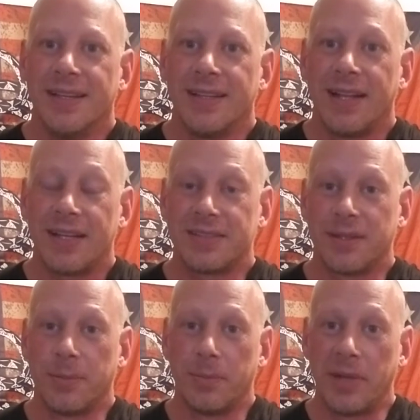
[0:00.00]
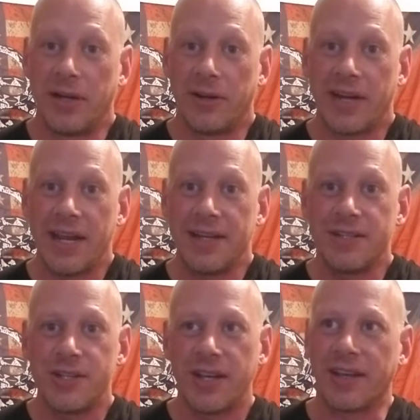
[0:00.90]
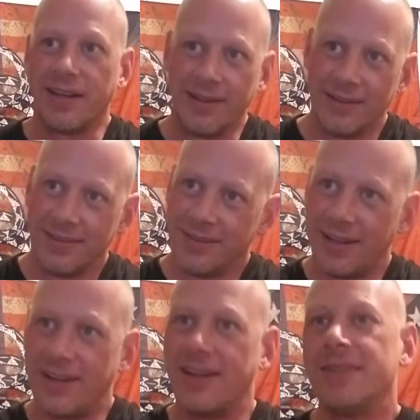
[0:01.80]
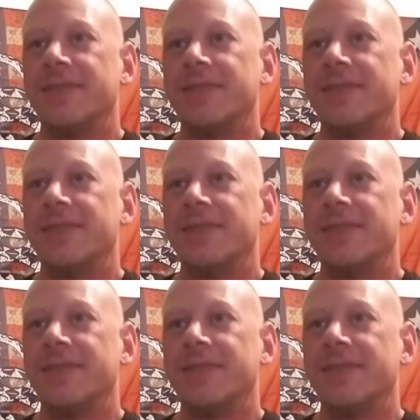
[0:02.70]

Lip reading: Like some beer can chicken. All right.